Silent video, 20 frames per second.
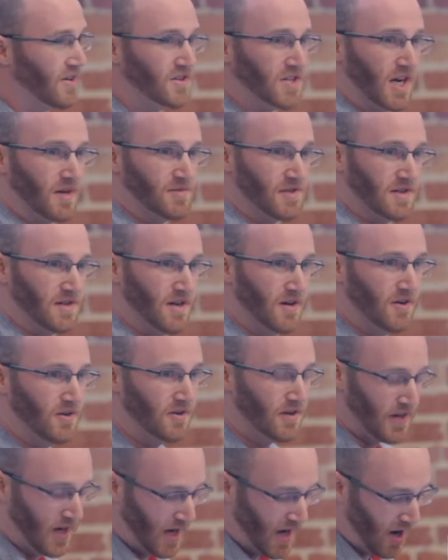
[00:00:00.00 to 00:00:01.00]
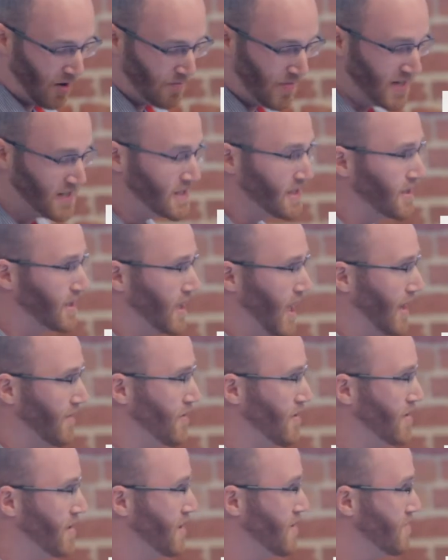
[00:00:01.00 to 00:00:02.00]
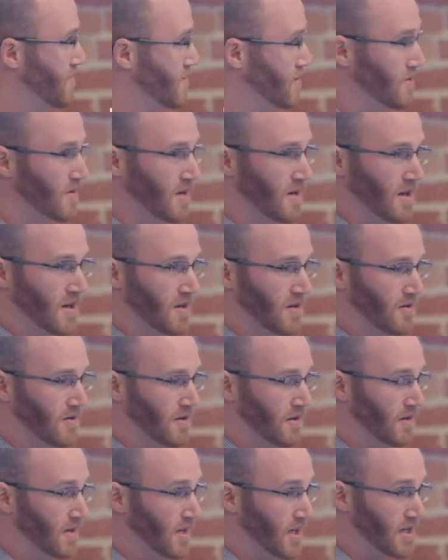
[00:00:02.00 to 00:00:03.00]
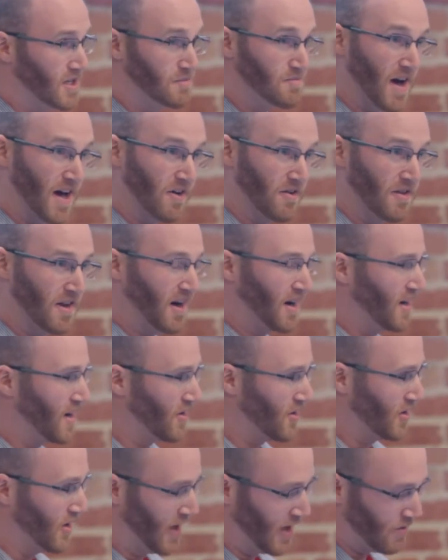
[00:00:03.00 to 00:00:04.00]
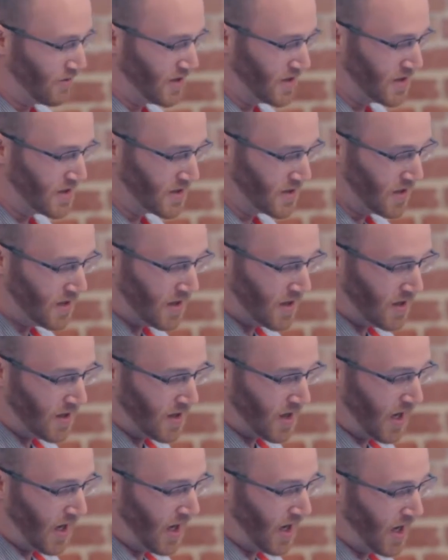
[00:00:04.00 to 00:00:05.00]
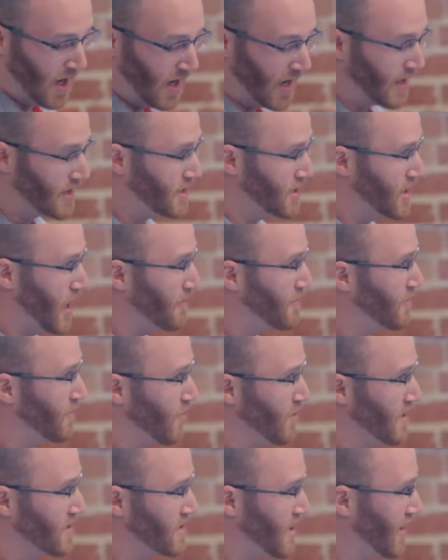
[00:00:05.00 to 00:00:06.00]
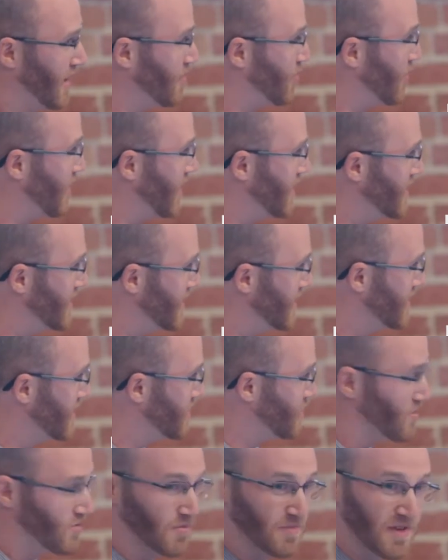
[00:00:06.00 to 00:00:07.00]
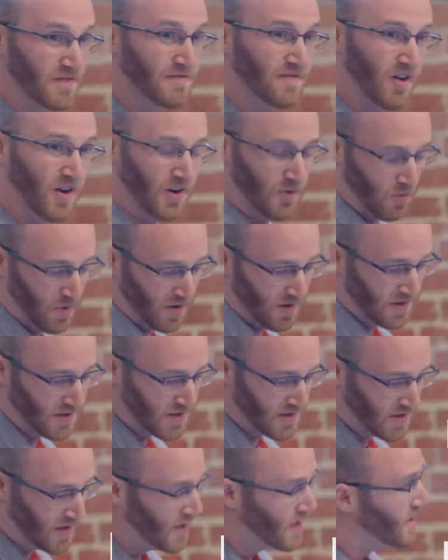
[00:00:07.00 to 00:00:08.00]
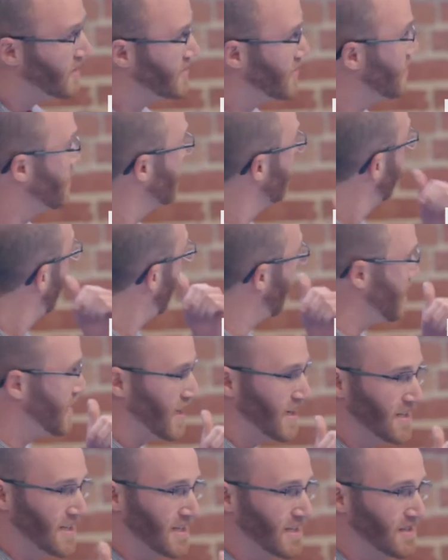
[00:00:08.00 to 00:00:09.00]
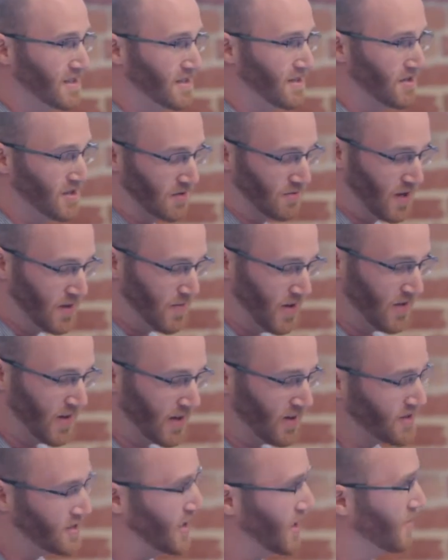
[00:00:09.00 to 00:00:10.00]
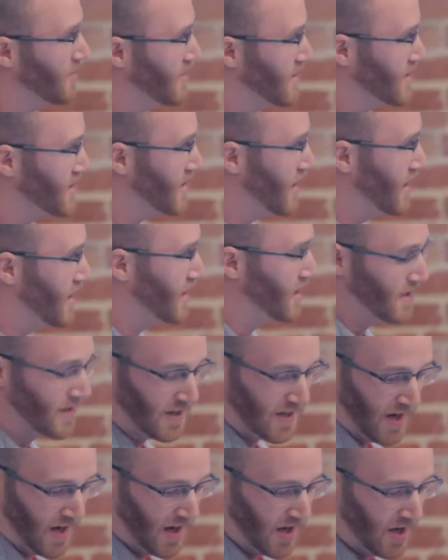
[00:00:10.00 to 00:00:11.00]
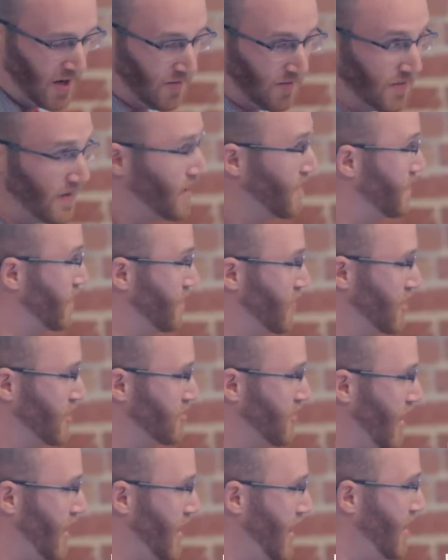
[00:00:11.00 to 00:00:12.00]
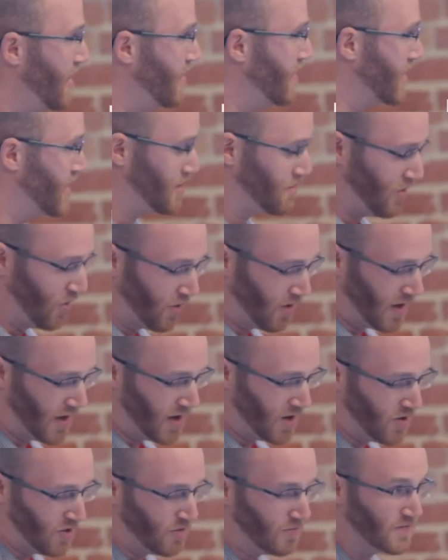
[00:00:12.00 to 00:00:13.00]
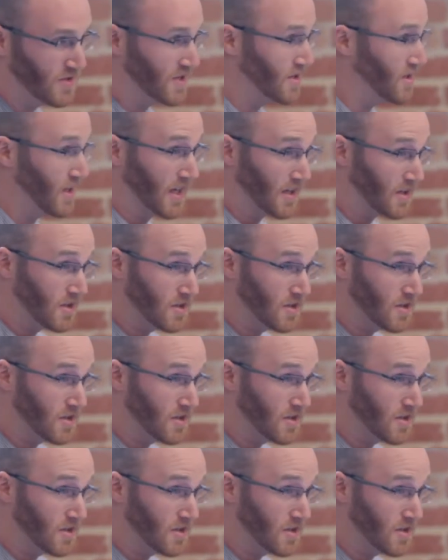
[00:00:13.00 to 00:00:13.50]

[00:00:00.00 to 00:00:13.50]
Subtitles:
jobs in Node and how basically everything you do in Node is better than any other language, except for the terrible ideas, which will be far worse. So all the ideas, there's a repo that goes along with this talk. Feel free to try it out, explore at home. Just like,